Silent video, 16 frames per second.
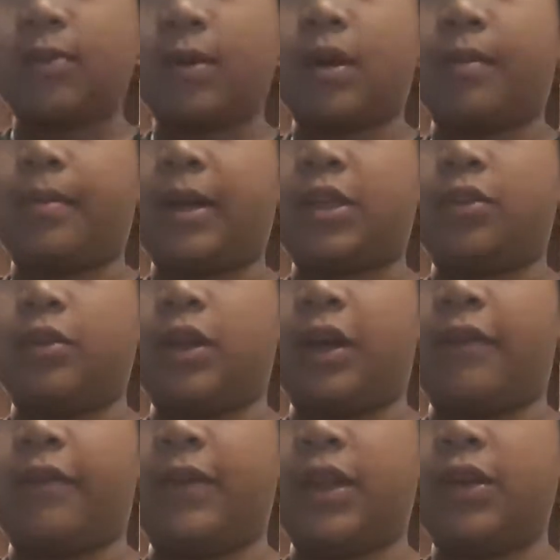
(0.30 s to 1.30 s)
Welcome back to
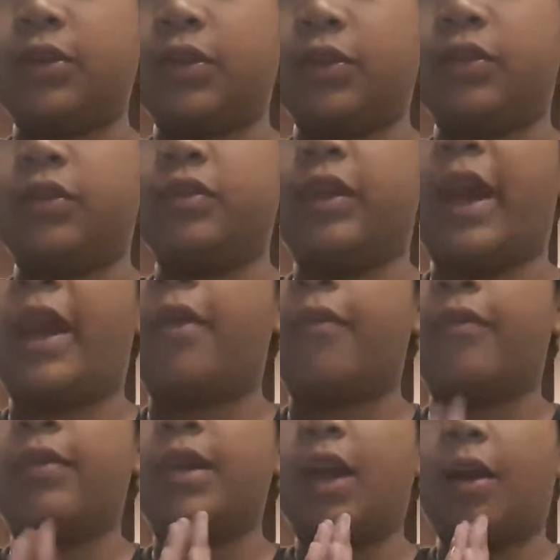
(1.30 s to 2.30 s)
another video. So today
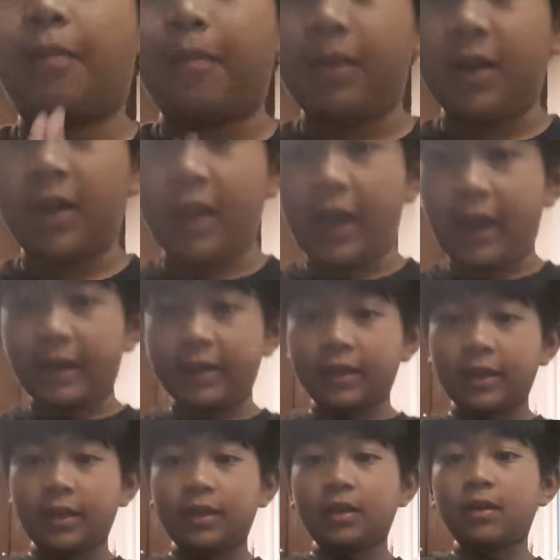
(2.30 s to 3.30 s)
we are
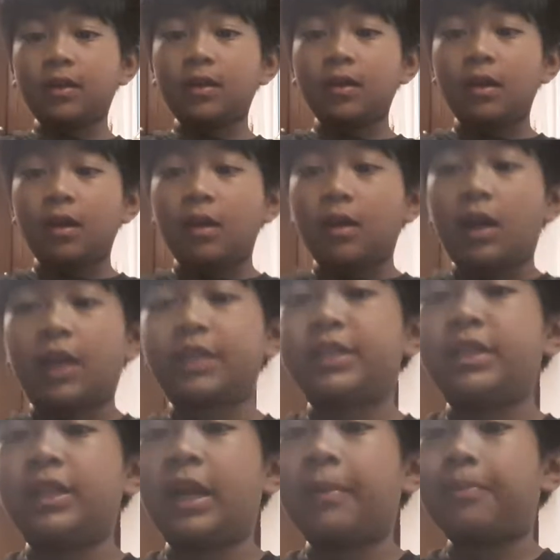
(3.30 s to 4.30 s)
playing,
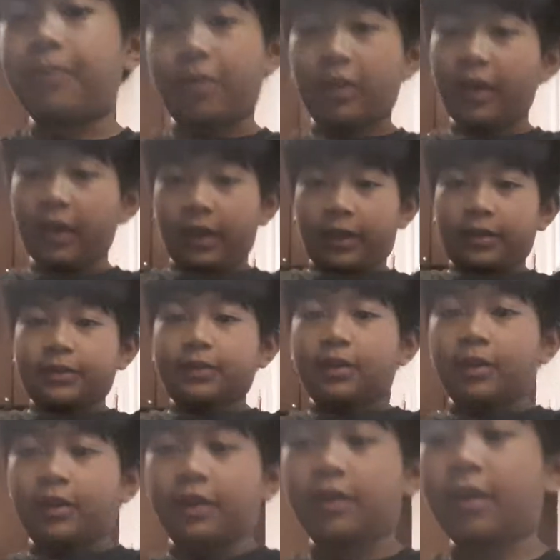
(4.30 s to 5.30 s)
actually not playing,
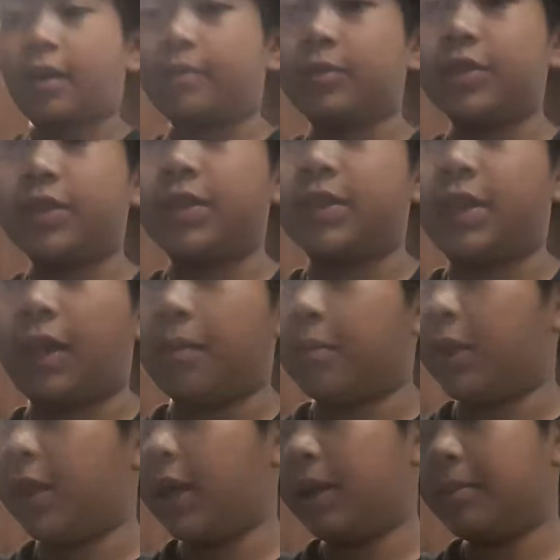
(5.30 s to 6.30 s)
sorry, I'm used to
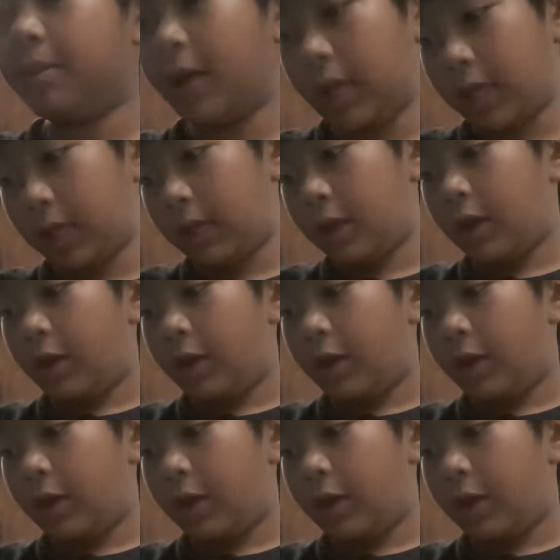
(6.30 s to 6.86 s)
saying playing, but